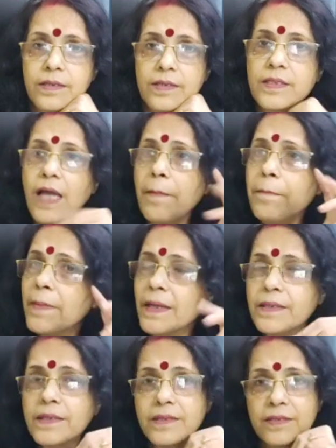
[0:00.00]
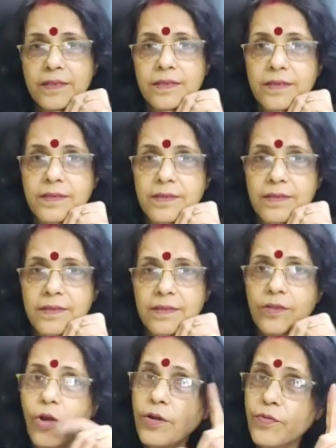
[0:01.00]
Some mothers
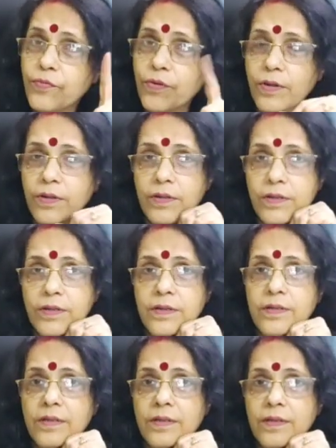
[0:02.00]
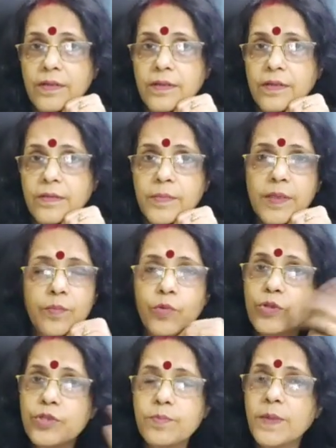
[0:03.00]
thoughtful, but most